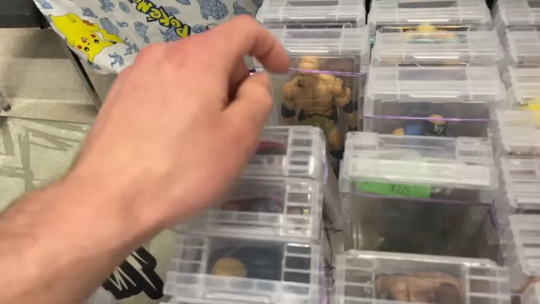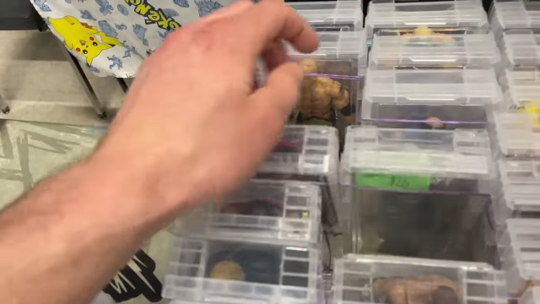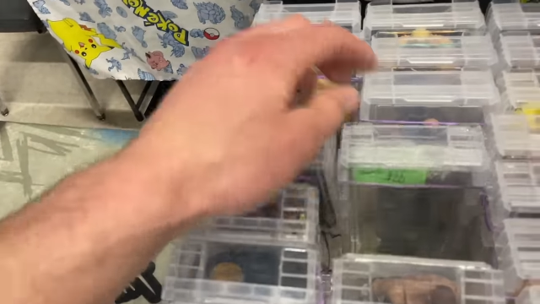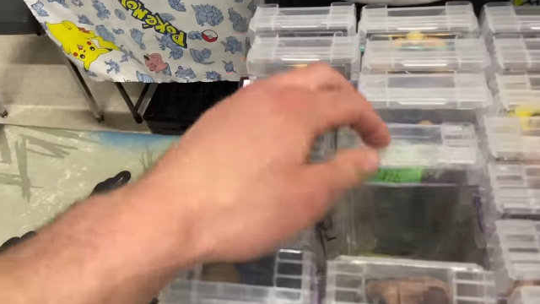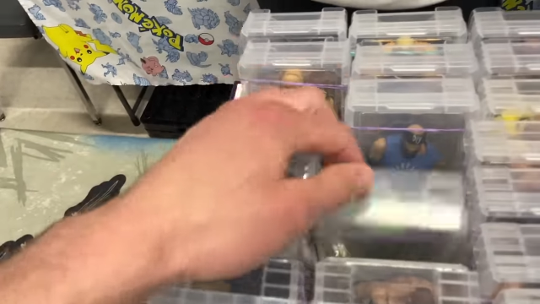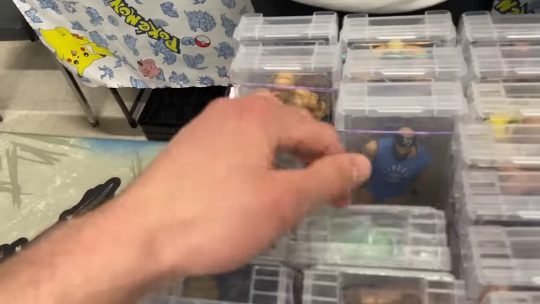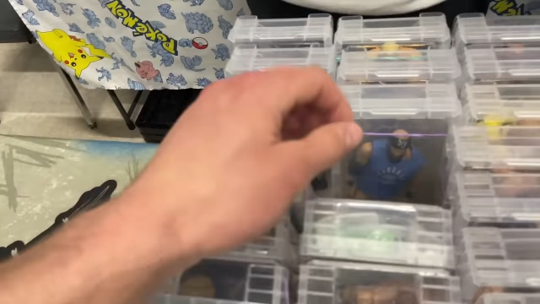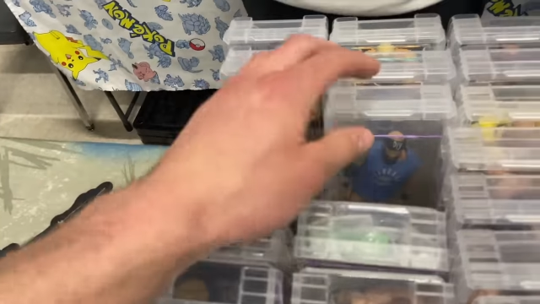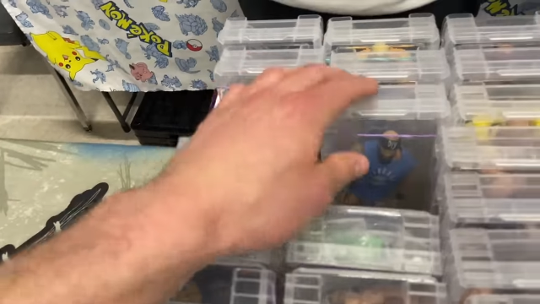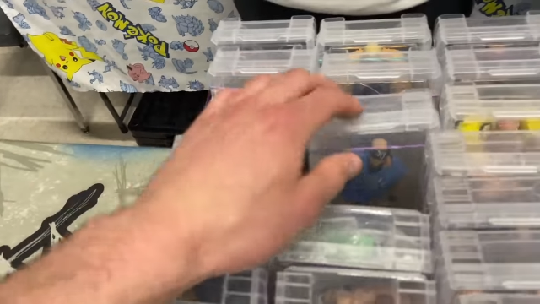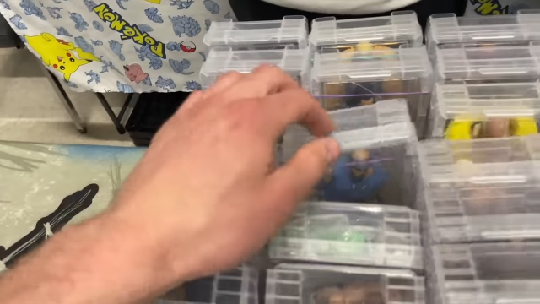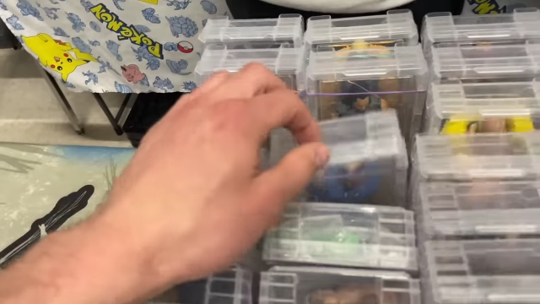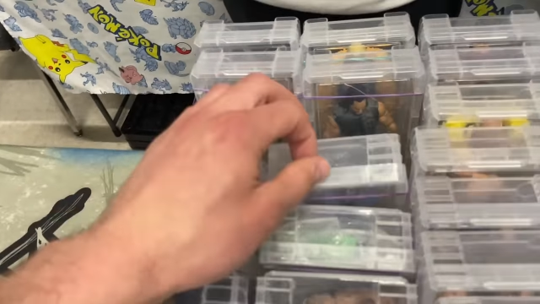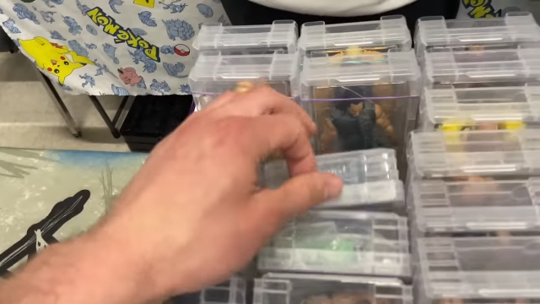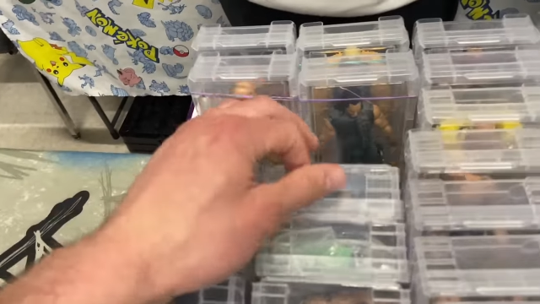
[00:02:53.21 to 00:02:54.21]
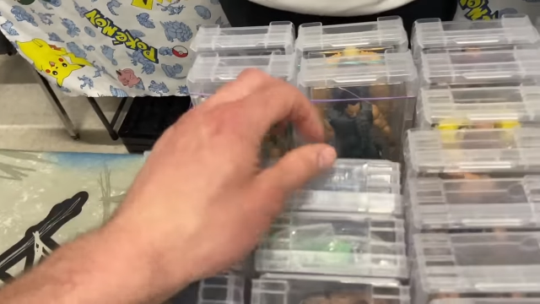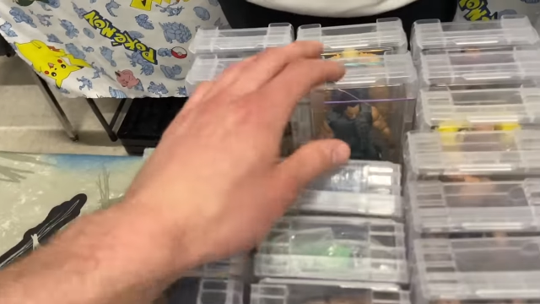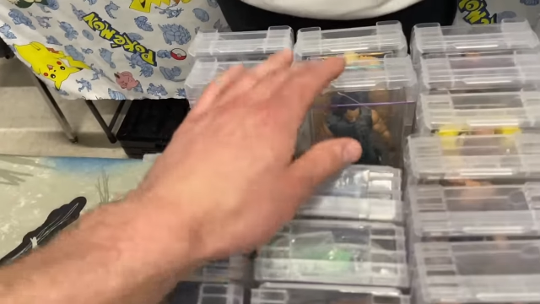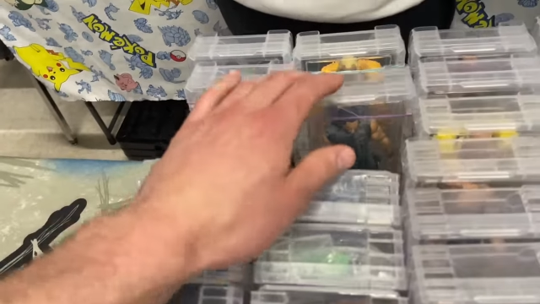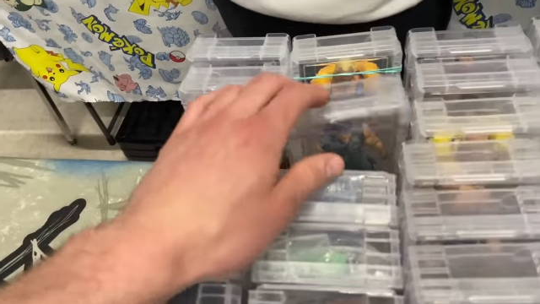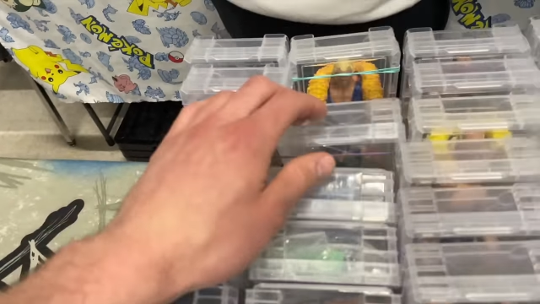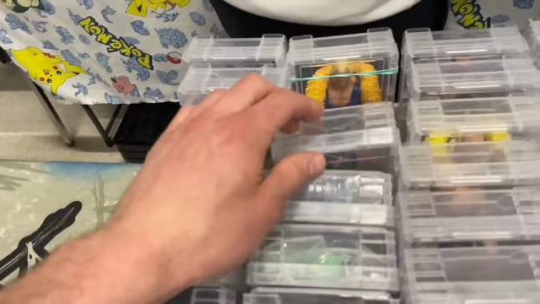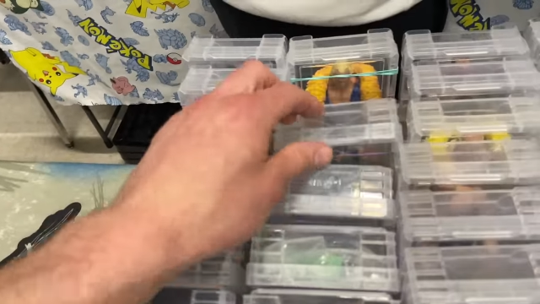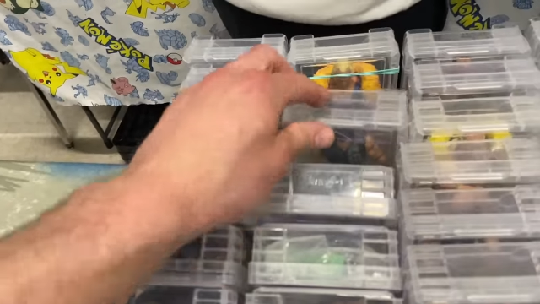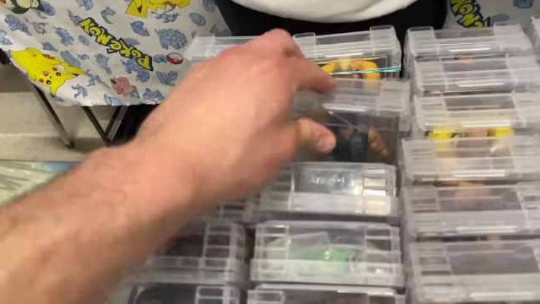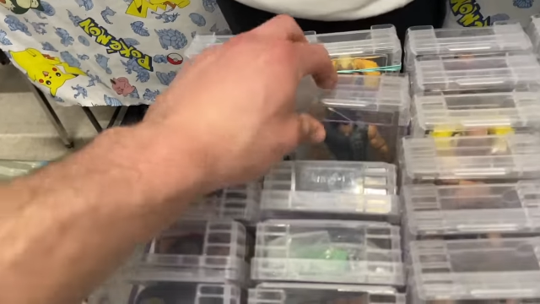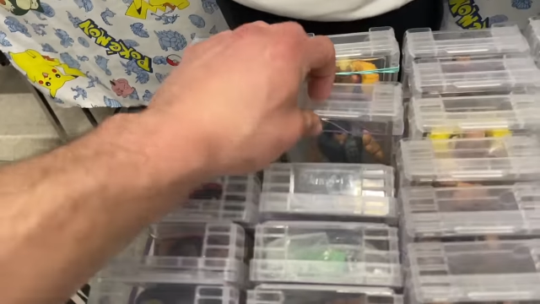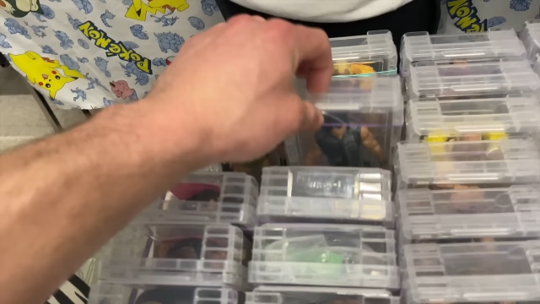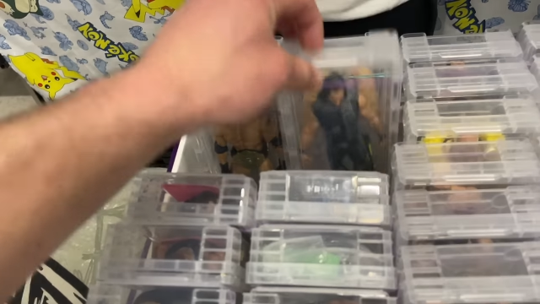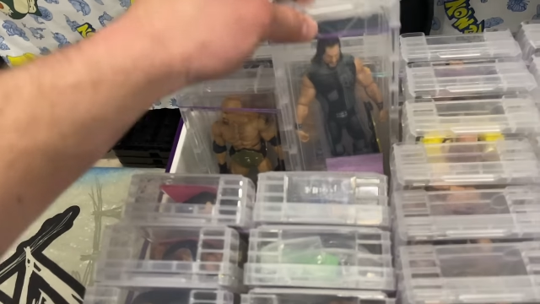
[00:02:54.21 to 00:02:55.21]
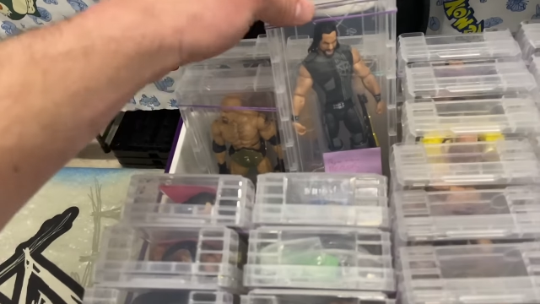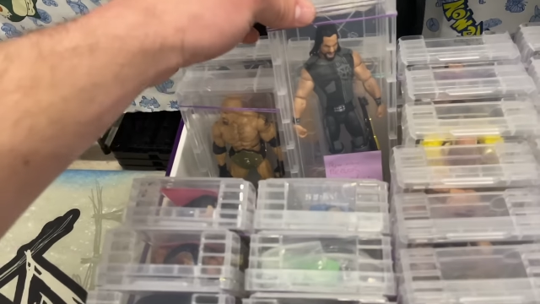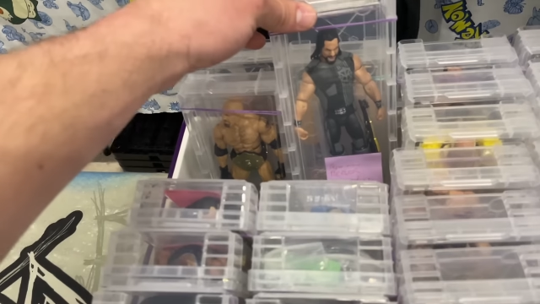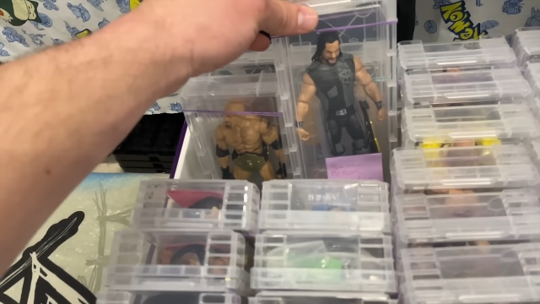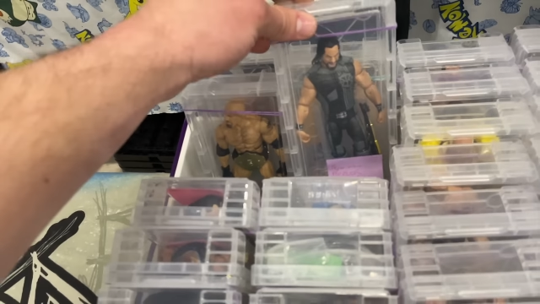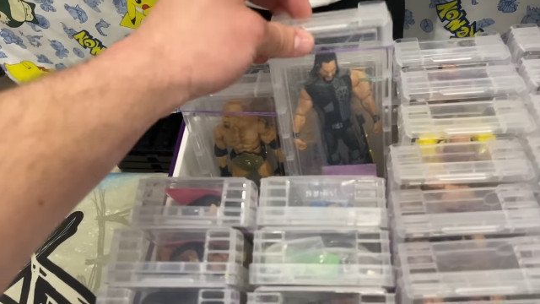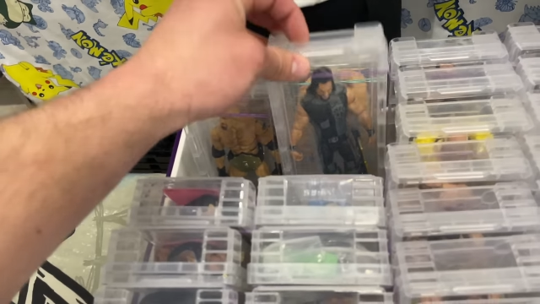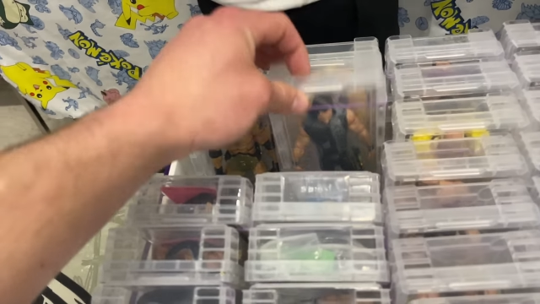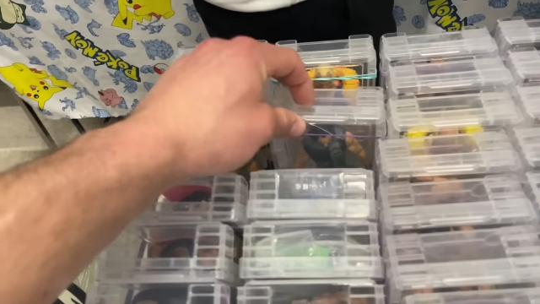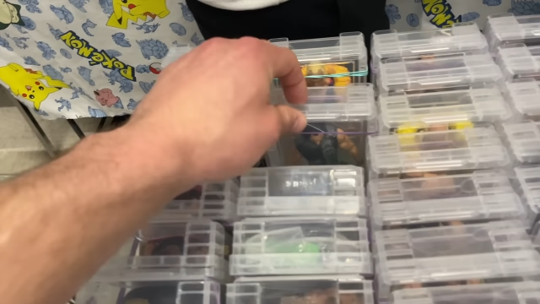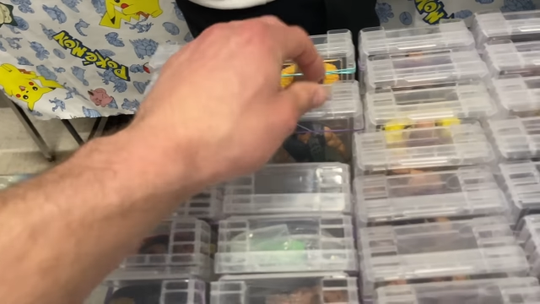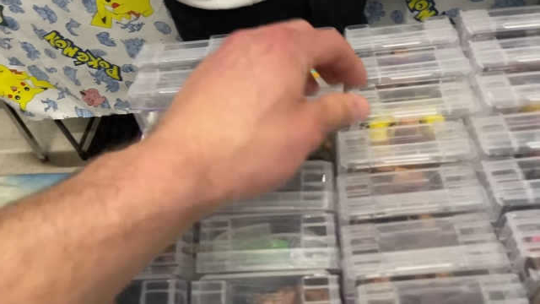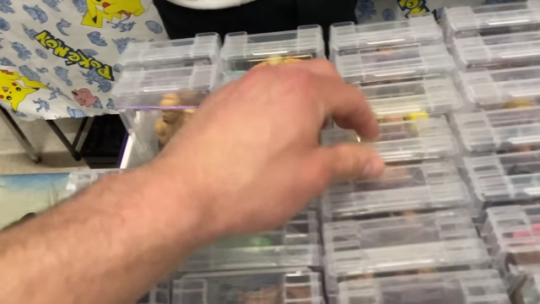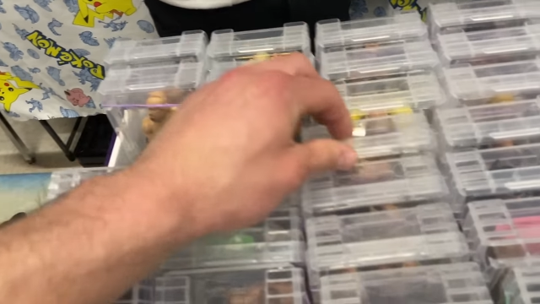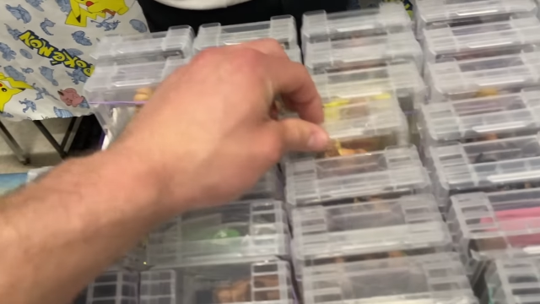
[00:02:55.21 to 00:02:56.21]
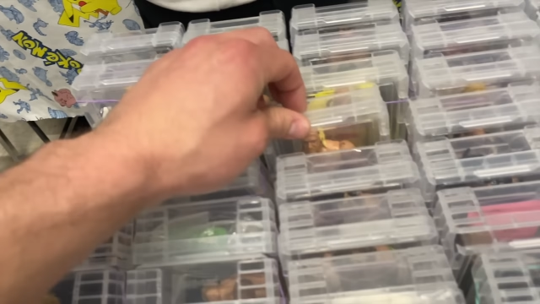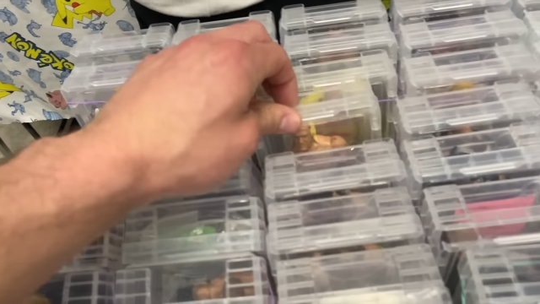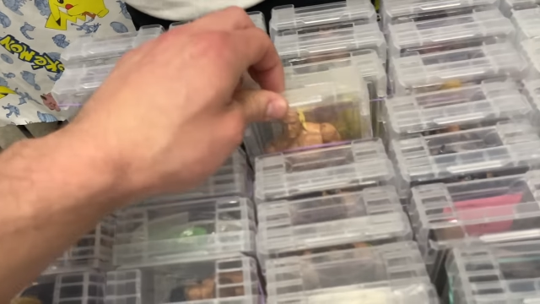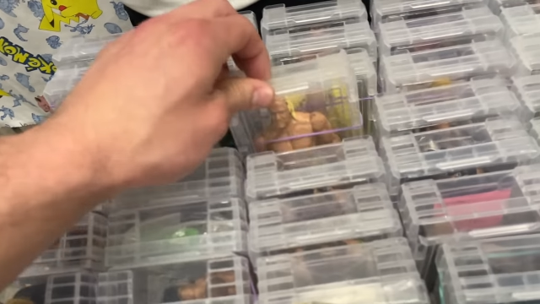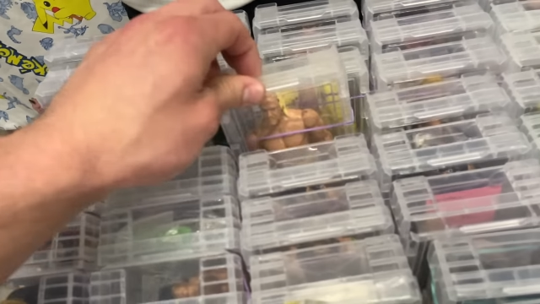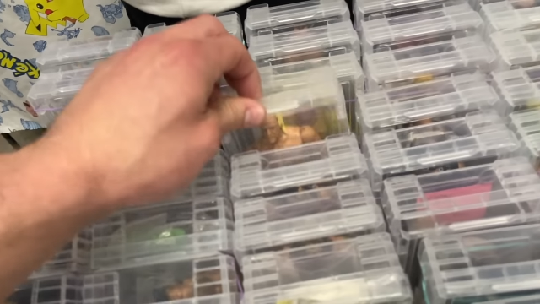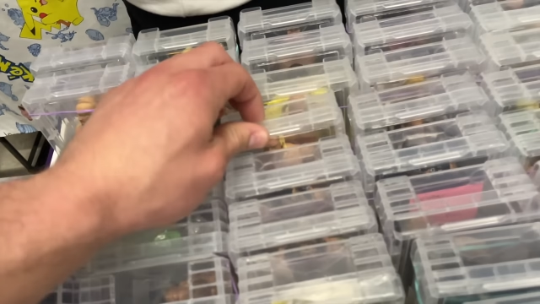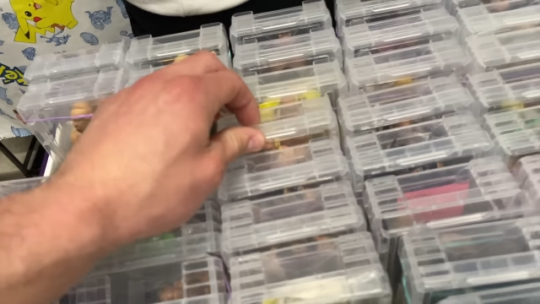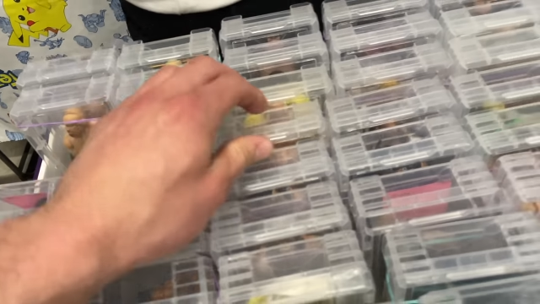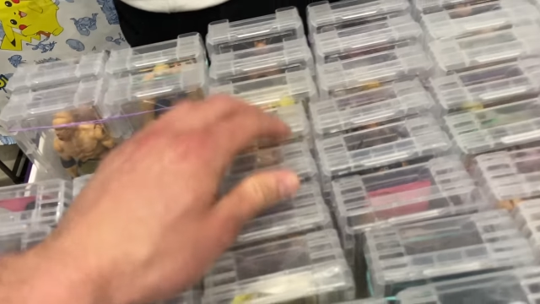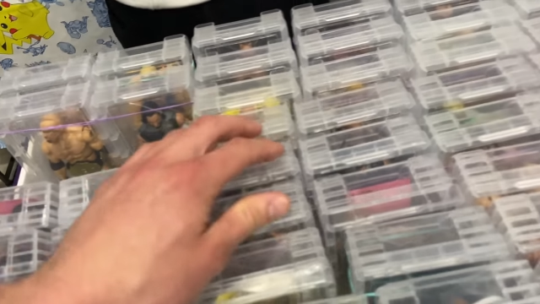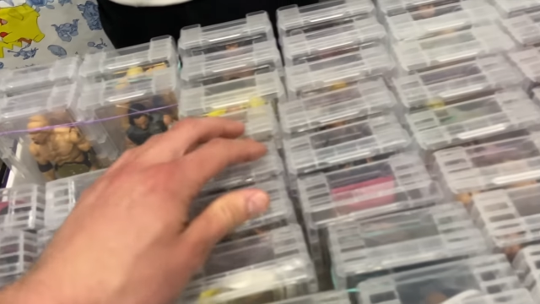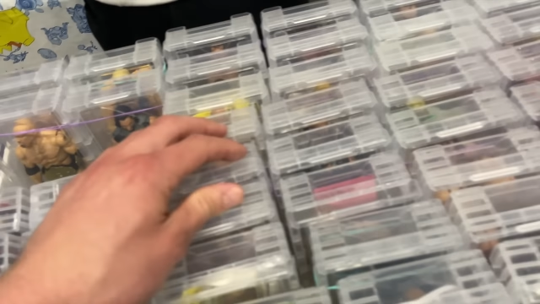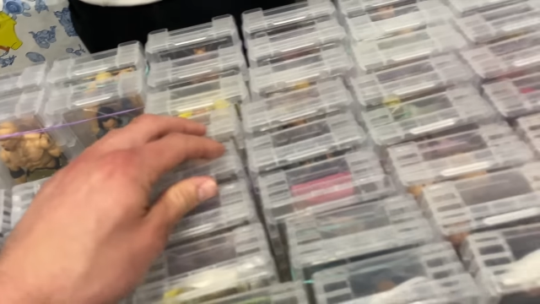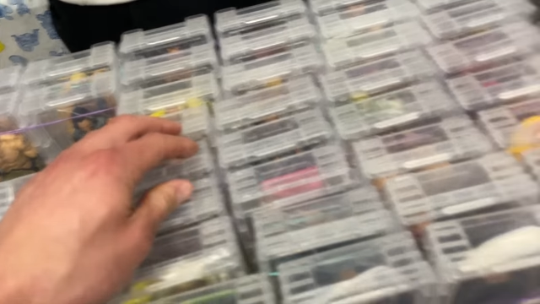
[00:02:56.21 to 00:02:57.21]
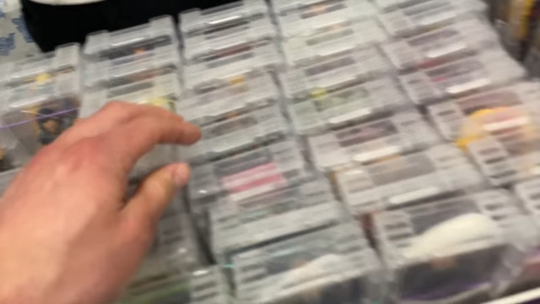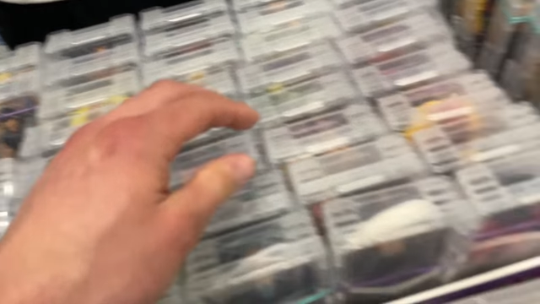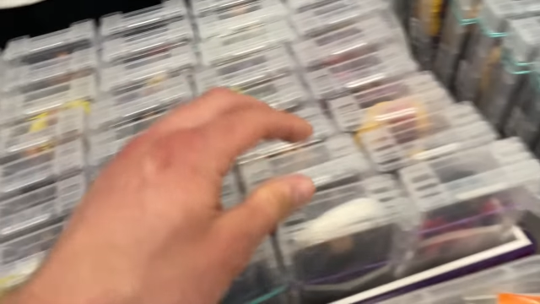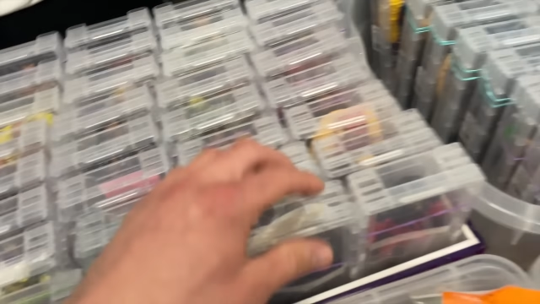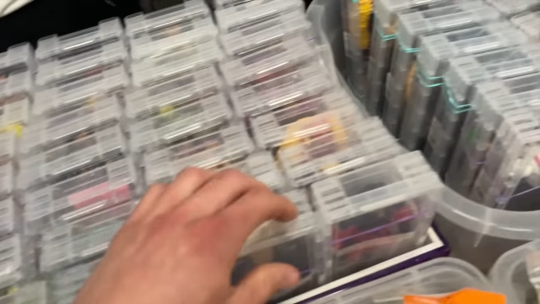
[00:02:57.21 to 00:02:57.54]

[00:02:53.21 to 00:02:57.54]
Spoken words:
No face is visible, so there are no lips to read.